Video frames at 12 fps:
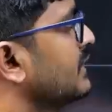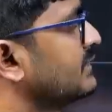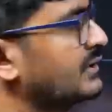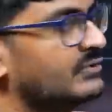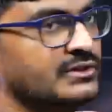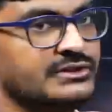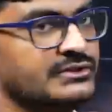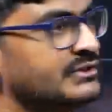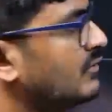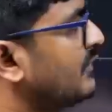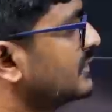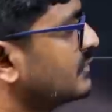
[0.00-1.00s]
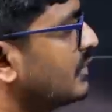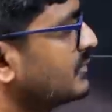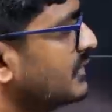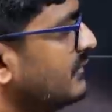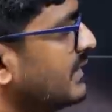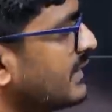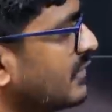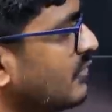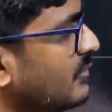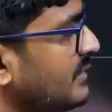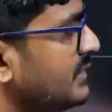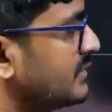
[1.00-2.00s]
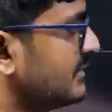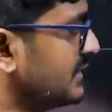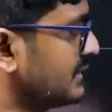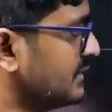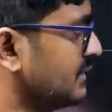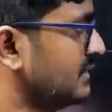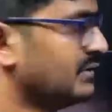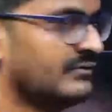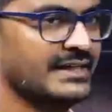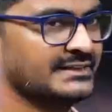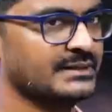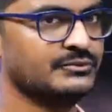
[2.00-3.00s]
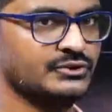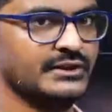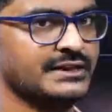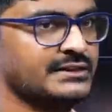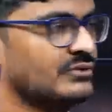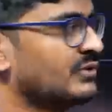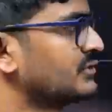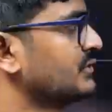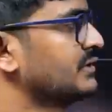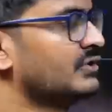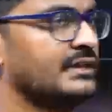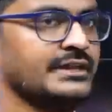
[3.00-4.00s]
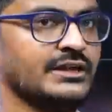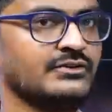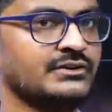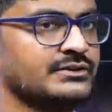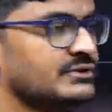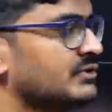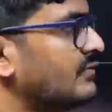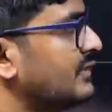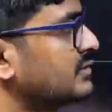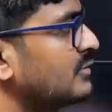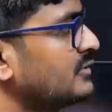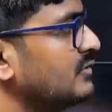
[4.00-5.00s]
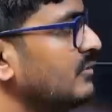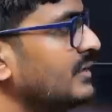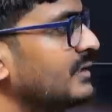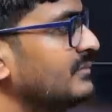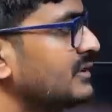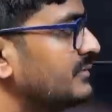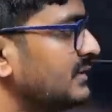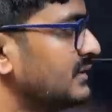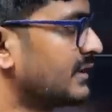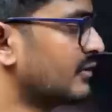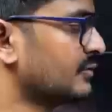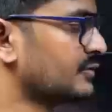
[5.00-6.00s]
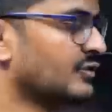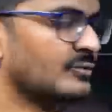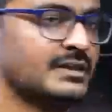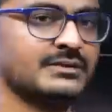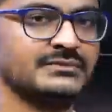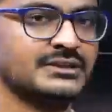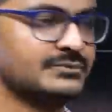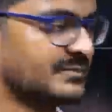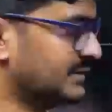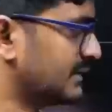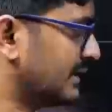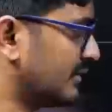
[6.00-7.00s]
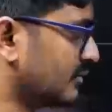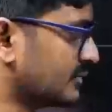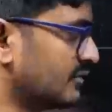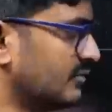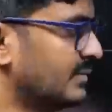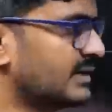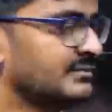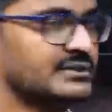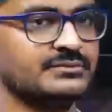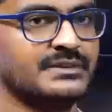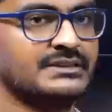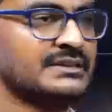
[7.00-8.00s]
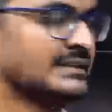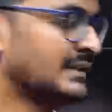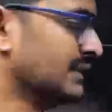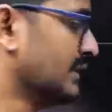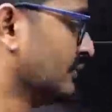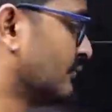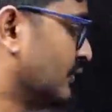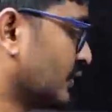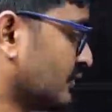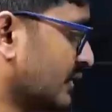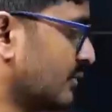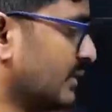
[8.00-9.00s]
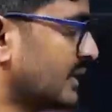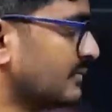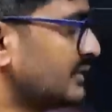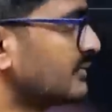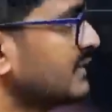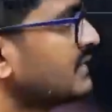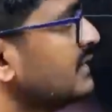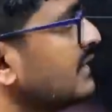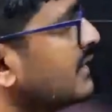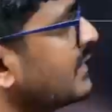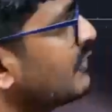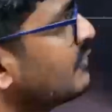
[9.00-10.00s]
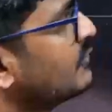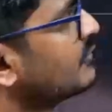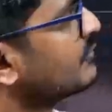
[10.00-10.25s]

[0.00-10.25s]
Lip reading: x equals to 0, first option will turn out to be this much. When I substitute x equals to 0 and t equals to 0, first option will become this much, second option will become this much, third option will become this much, fourth one will become this much. Now